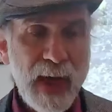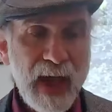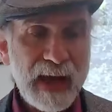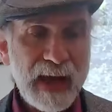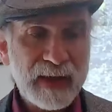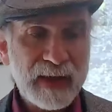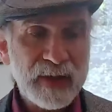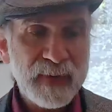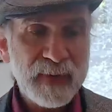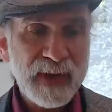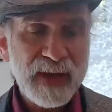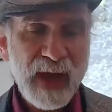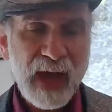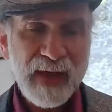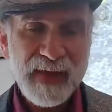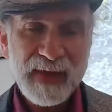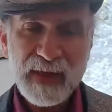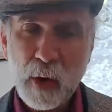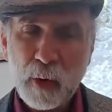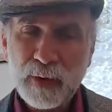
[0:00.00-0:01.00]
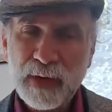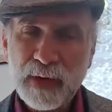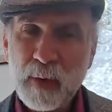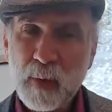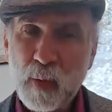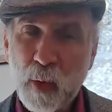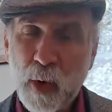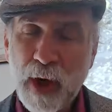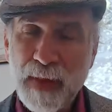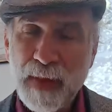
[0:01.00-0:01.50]
AI Act is really, I think, the only
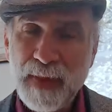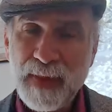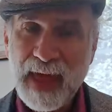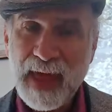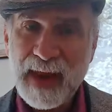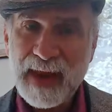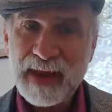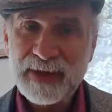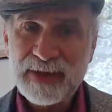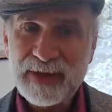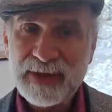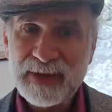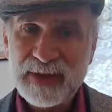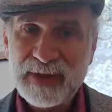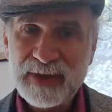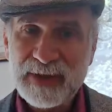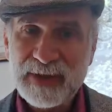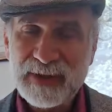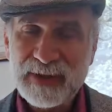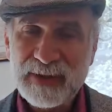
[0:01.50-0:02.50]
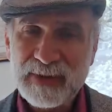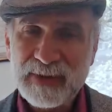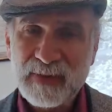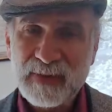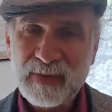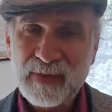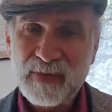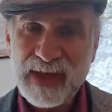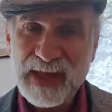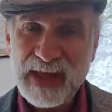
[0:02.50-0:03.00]
one that is
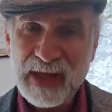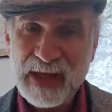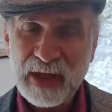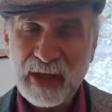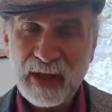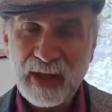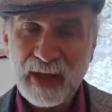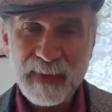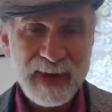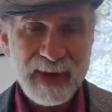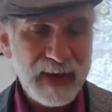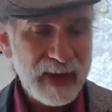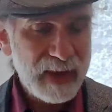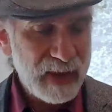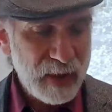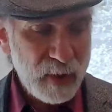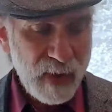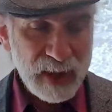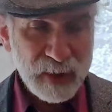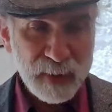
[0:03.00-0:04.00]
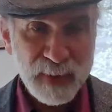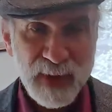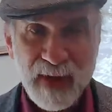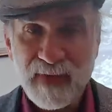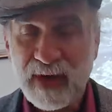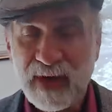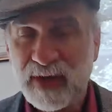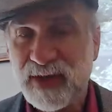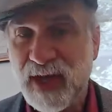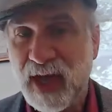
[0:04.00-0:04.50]
real. I mean, US, we
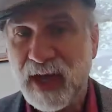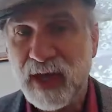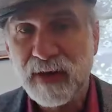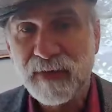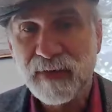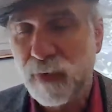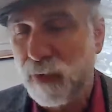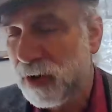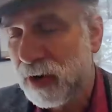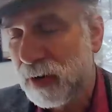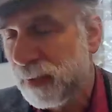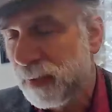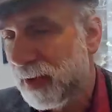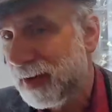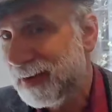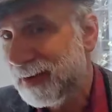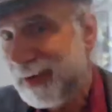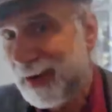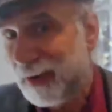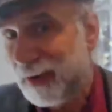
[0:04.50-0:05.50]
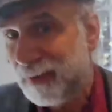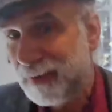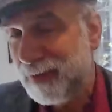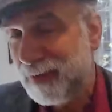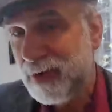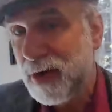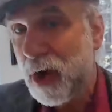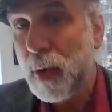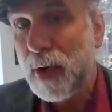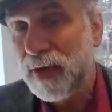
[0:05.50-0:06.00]
have an executive order, but you know,
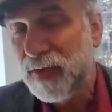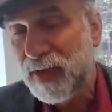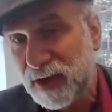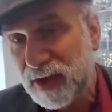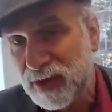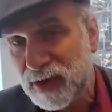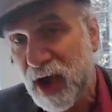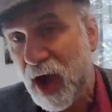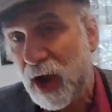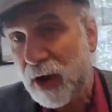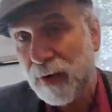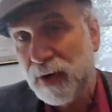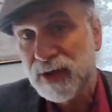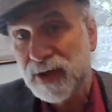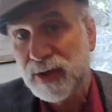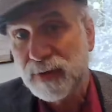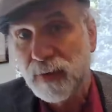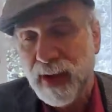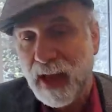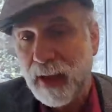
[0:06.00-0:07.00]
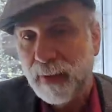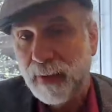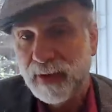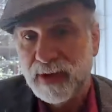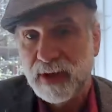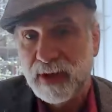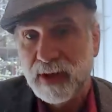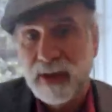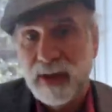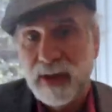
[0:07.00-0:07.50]
no one thinks Congress will be able
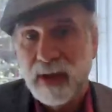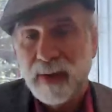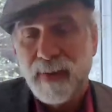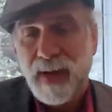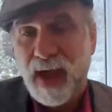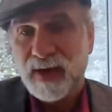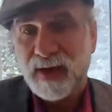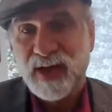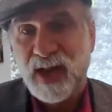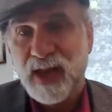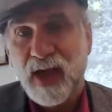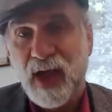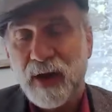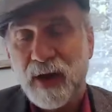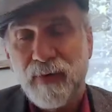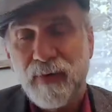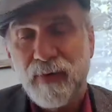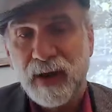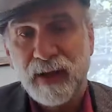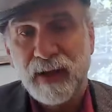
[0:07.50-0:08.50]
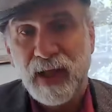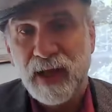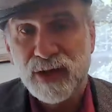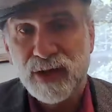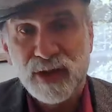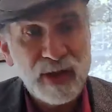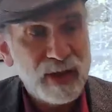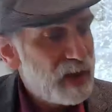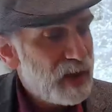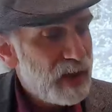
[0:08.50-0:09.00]
to pass any AI
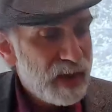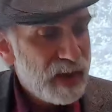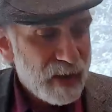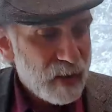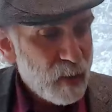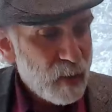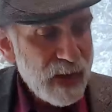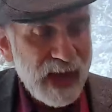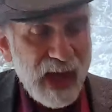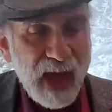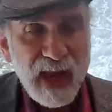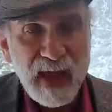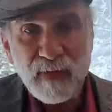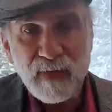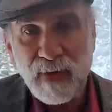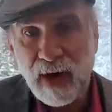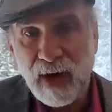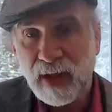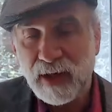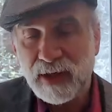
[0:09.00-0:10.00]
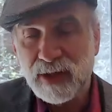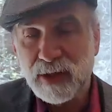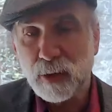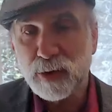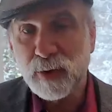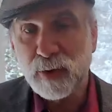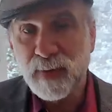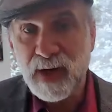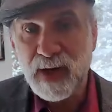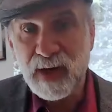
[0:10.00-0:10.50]
regulation. We can't even regulate
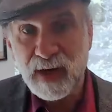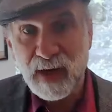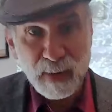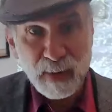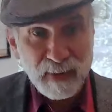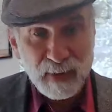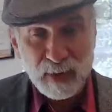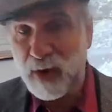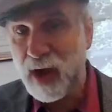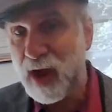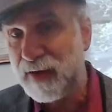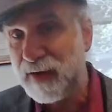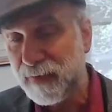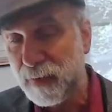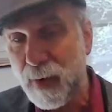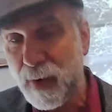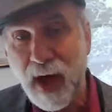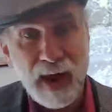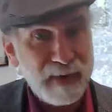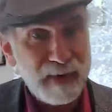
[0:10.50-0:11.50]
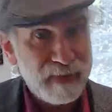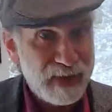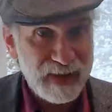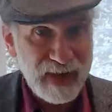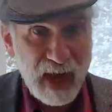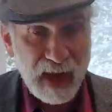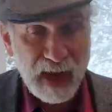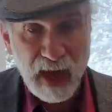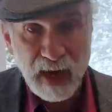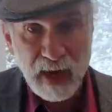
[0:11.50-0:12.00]
social media, and we've been trying for what a
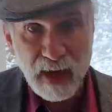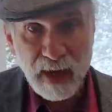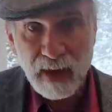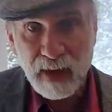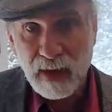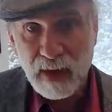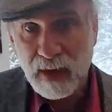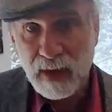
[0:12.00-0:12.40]
decade.